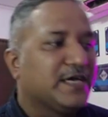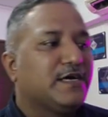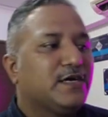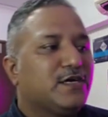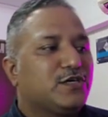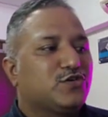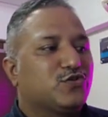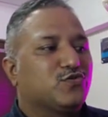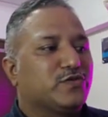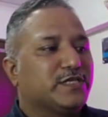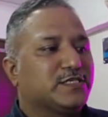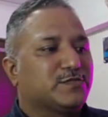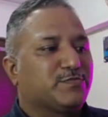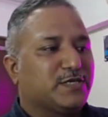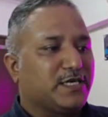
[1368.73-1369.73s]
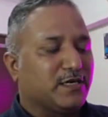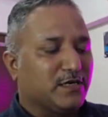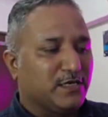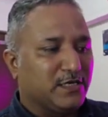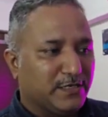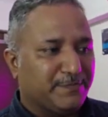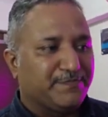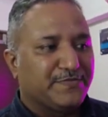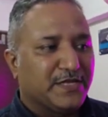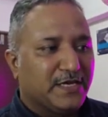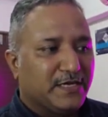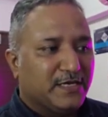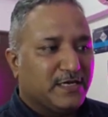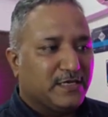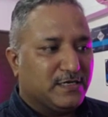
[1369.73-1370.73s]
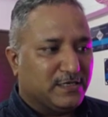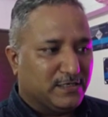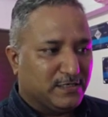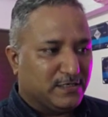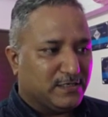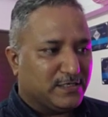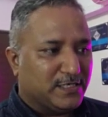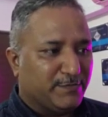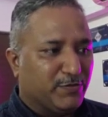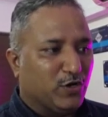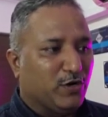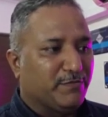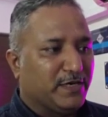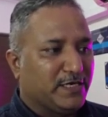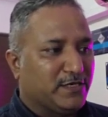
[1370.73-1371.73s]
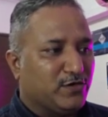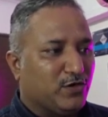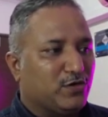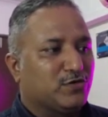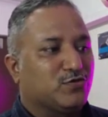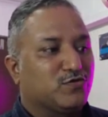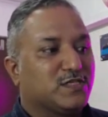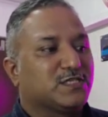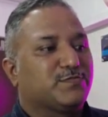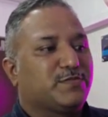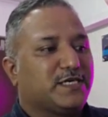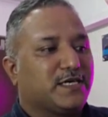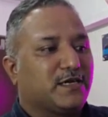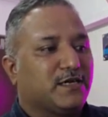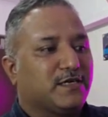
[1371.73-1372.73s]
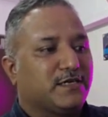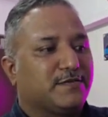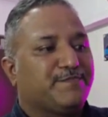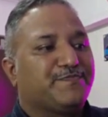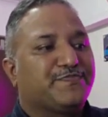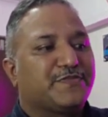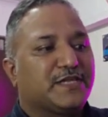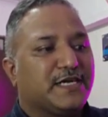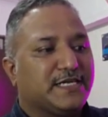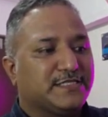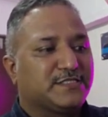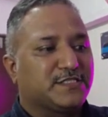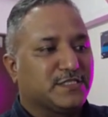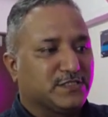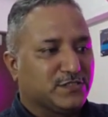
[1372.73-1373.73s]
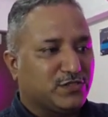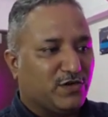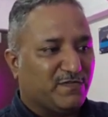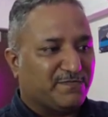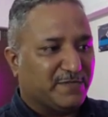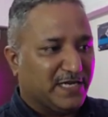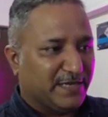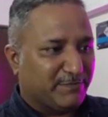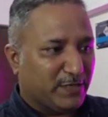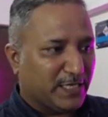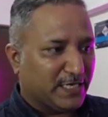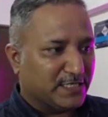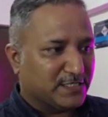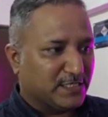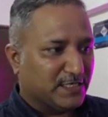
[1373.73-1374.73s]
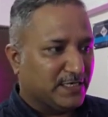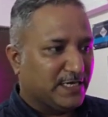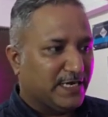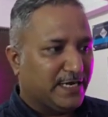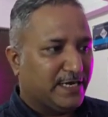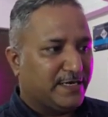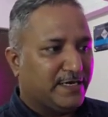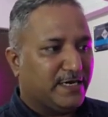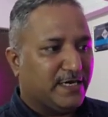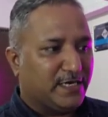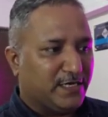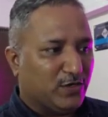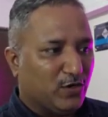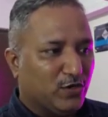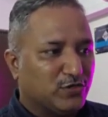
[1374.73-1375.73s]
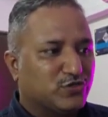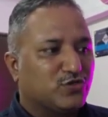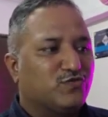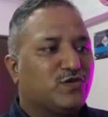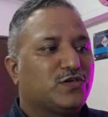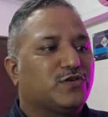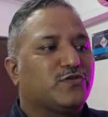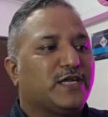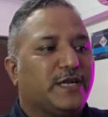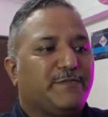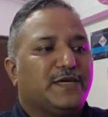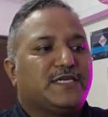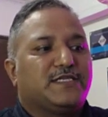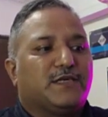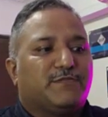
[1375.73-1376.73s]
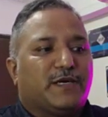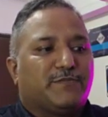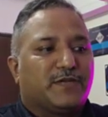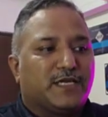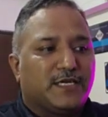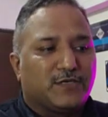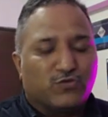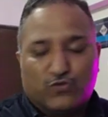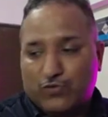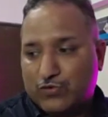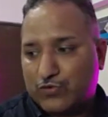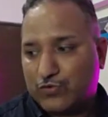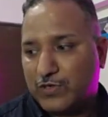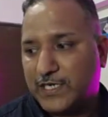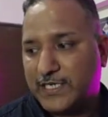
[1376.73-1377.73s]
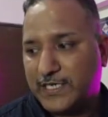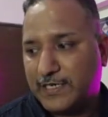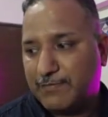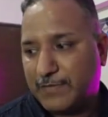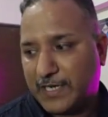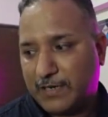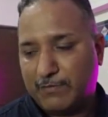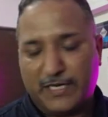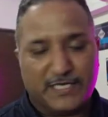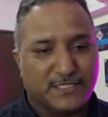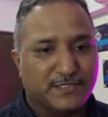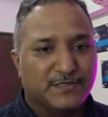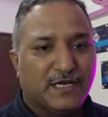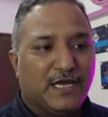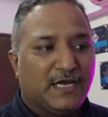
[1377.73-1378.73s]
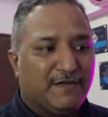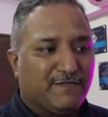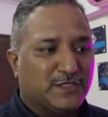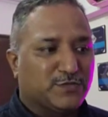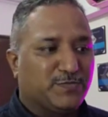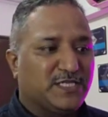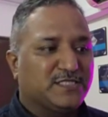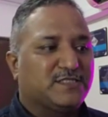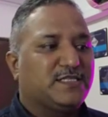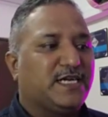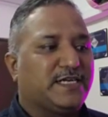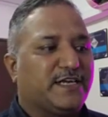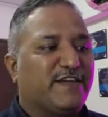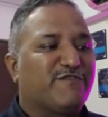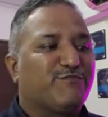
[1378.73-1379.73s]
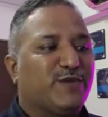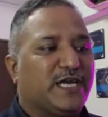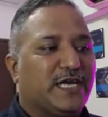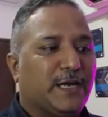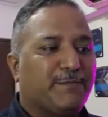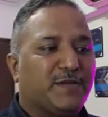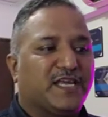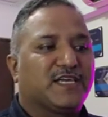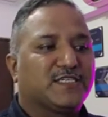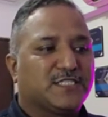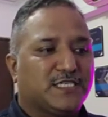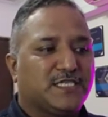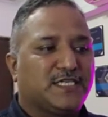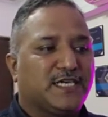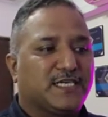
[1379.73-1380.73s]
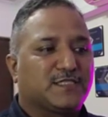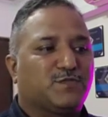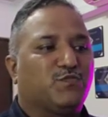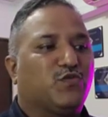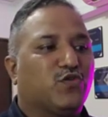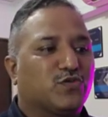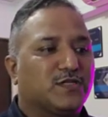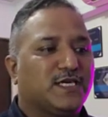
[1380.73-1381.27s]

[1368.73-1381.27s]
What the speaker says: to this particular deployment or to this particular instance of my application. And I also want to limit the memory to 200 megabytes, which means that if my application takes more than